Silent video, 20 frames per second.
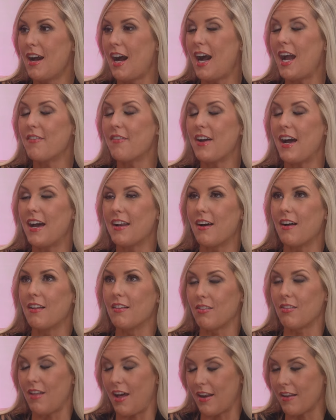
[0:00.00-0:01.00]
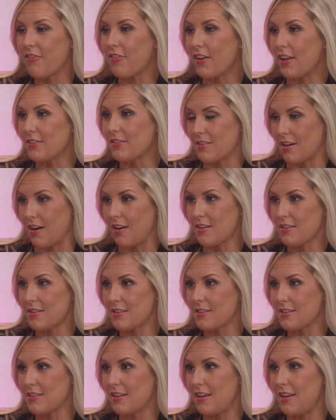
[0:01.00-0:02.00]
I've had a lot of failed
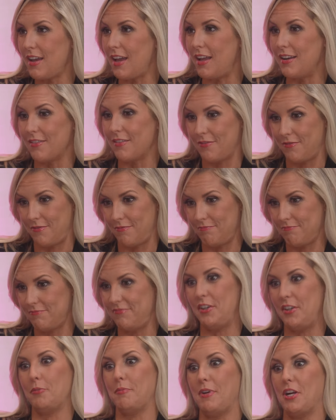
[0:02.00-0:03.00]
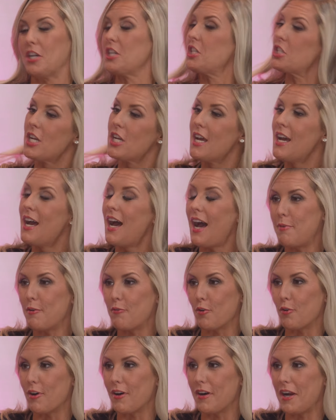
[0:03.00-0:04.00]
starts and failed marriage
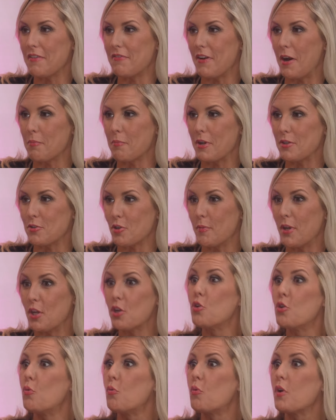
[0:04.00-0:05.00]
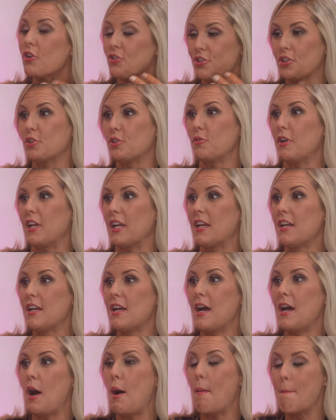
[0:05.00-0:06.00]
before I found my soulmate, who we're still doing
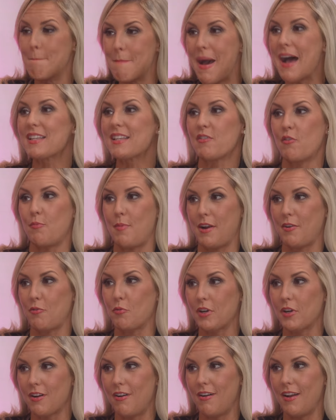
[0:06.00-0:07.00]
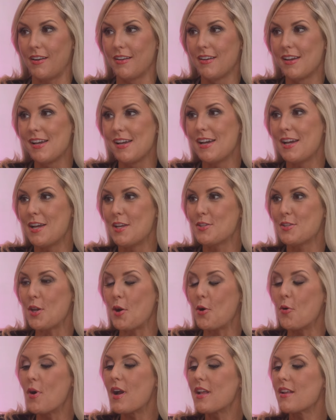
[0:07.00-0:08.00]
a massive amount of work on.
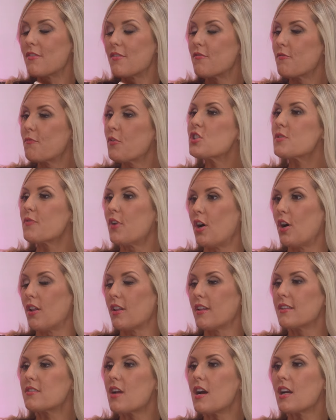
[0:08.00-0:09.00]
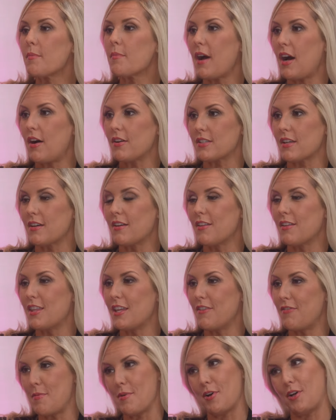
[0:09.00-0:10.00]
So first of all, let's talk about
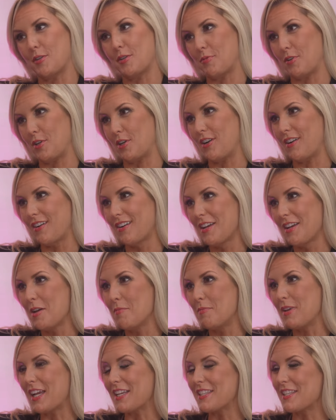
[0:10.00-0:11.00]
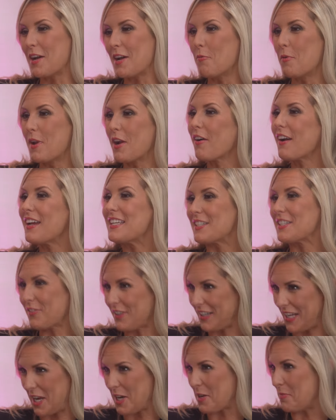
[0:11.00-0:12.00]
the female entrepreneur, because we are a
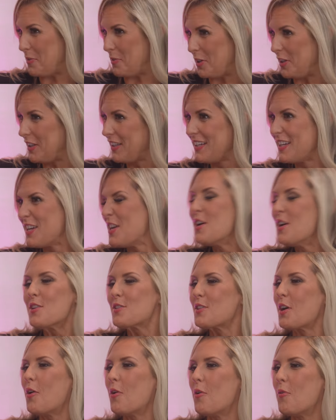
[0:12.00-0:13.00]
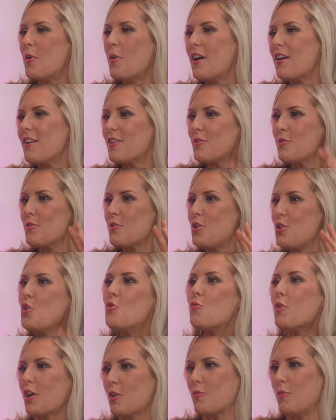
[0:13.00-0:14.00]
different animal. So
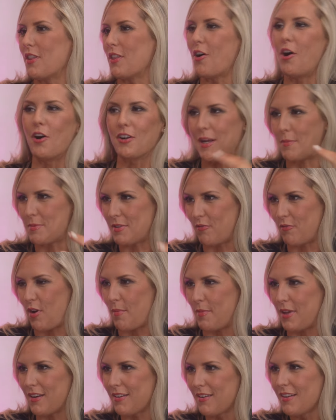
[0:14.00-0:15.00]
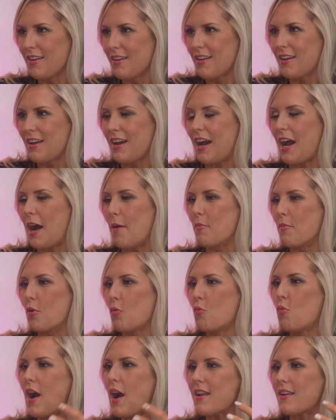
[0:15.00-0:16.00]
you work with all types of women.
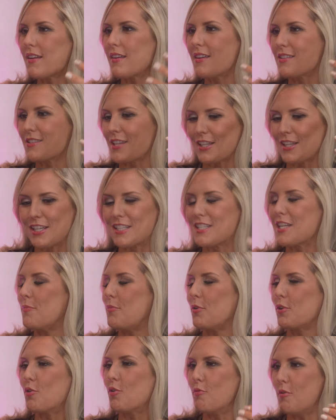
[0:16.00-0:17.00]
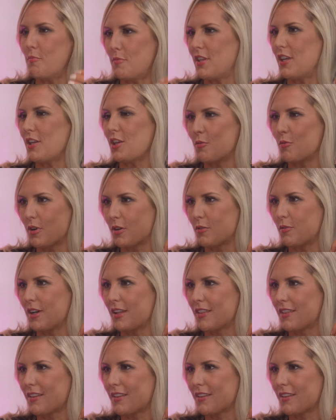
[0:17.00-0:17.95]
What is the typical woman that you work with?